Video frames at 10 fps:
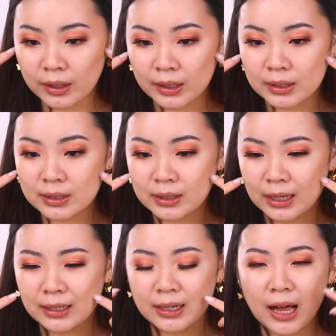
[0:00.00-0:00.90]
It's
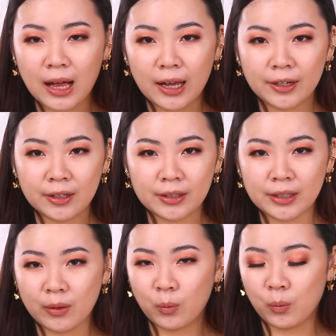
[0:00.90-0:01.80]
slightly higher
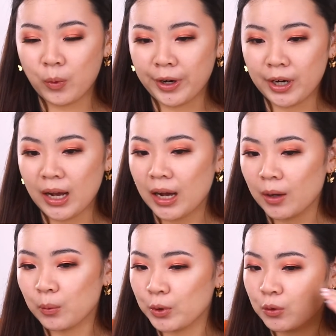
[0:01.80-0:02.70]
than where I would